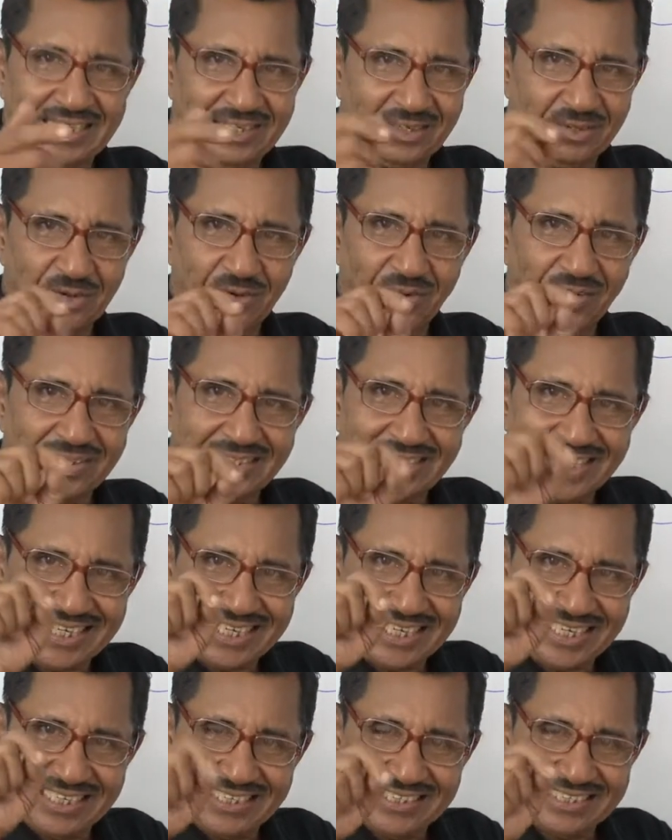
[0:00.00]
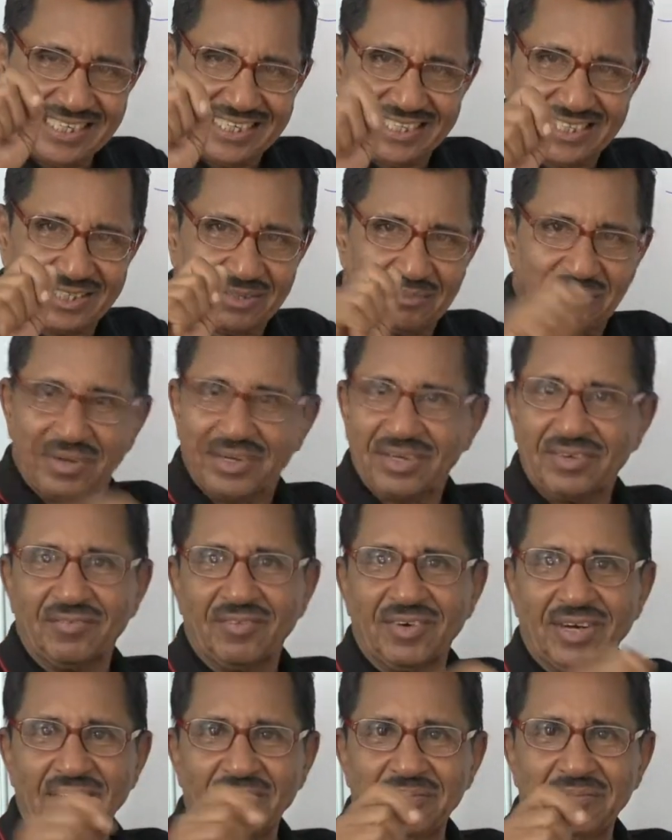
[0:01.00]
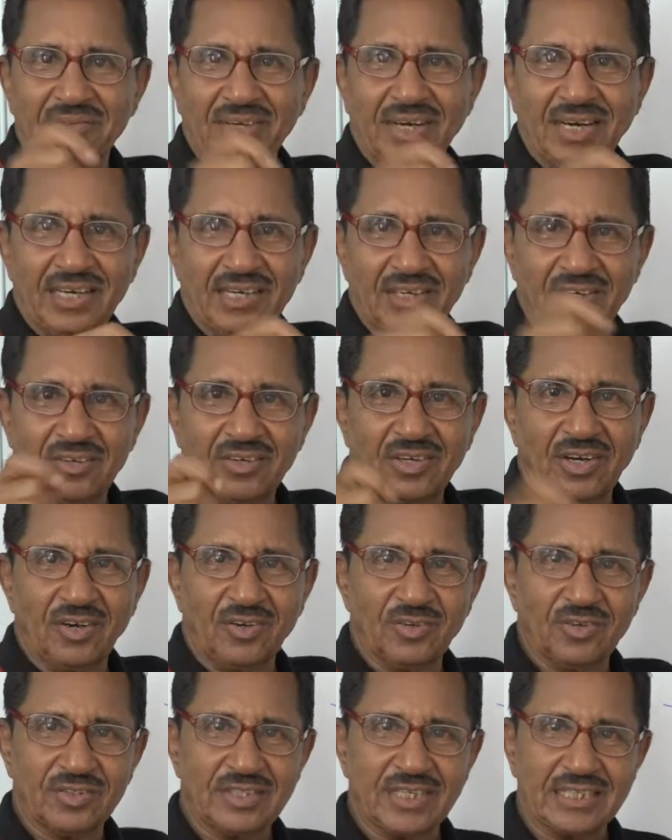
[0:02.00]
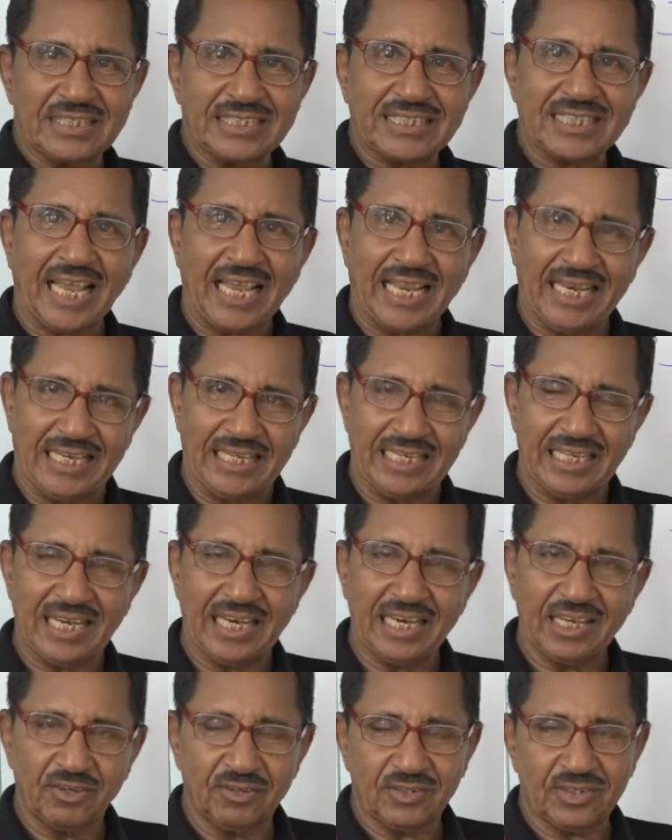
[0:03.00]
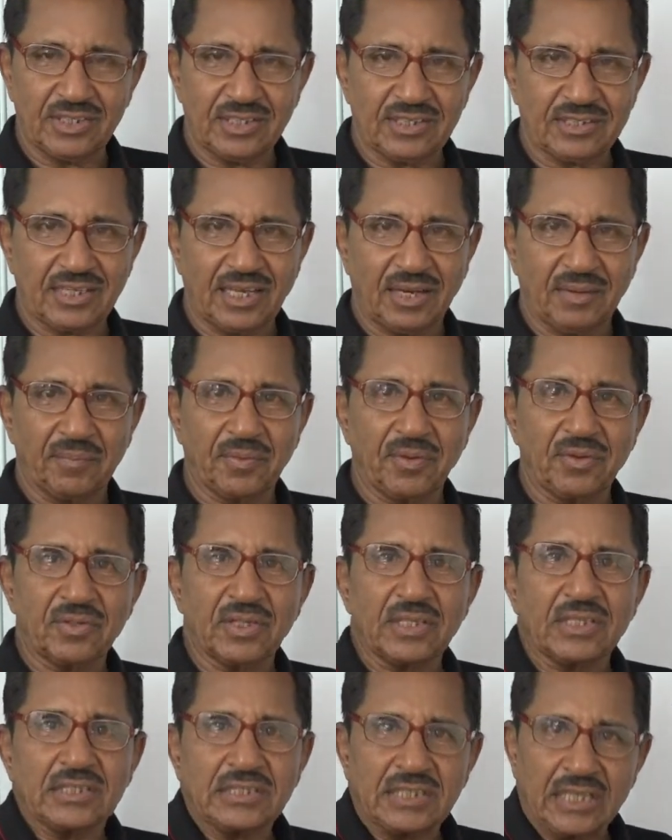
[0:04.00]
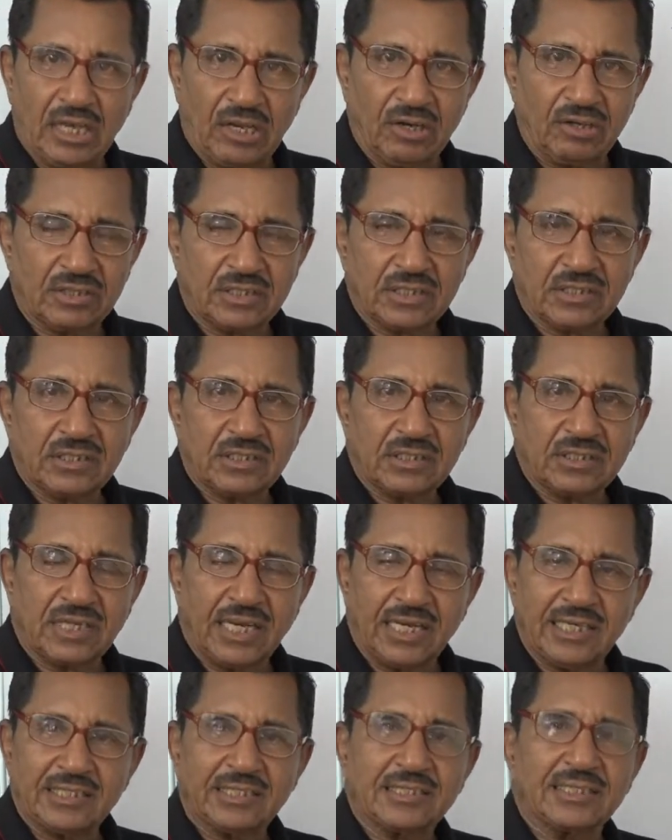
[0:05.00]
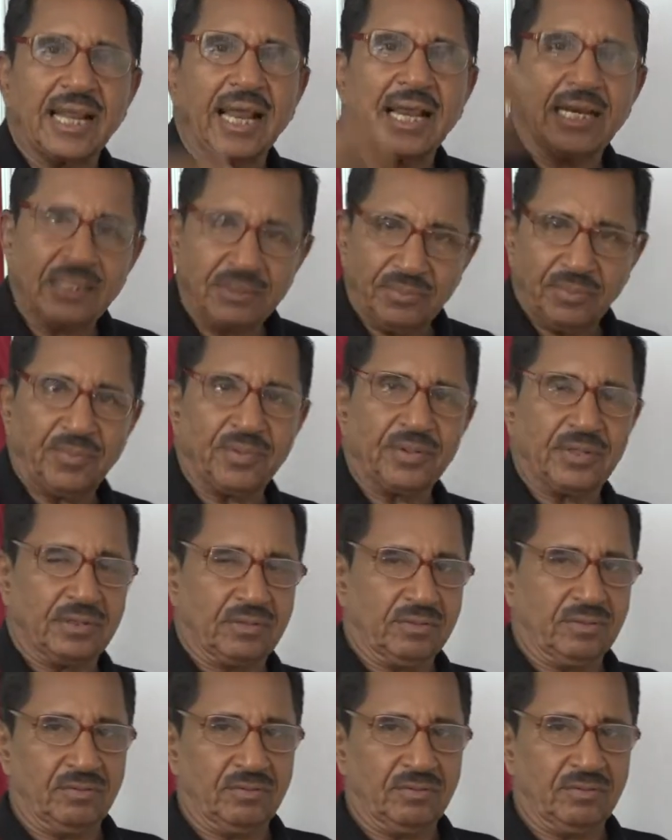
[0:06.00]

Not the creatures, but what I am trying to tell you is the sign, the linguistic sign. Because the linguistic sign stands for it.